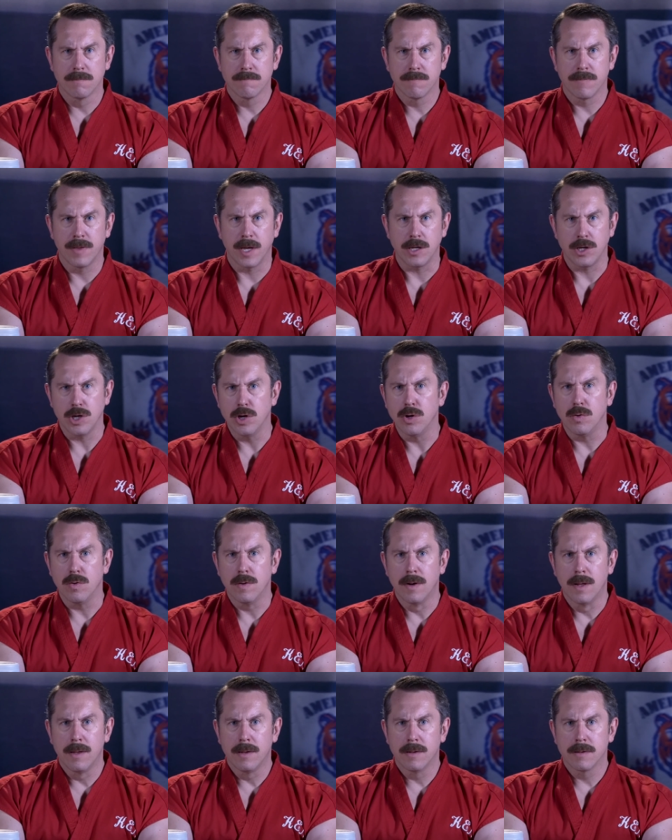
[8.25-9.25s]
that
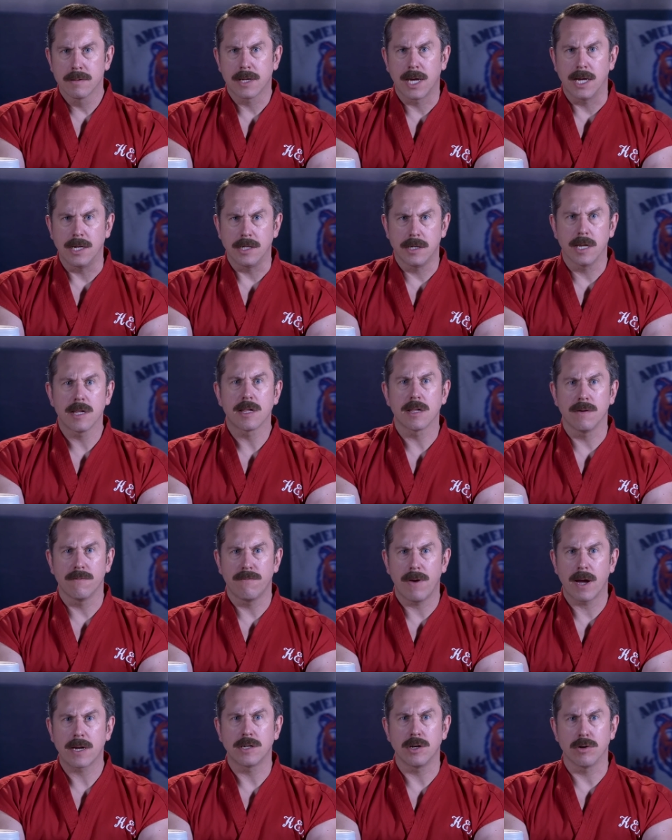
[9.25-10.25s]
you can
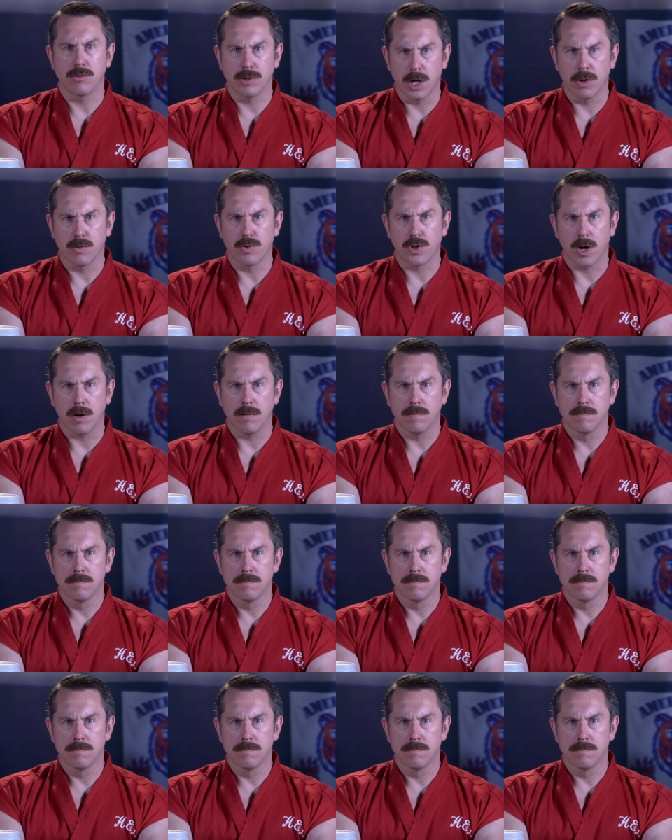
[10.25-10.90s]
disinfect your dojo.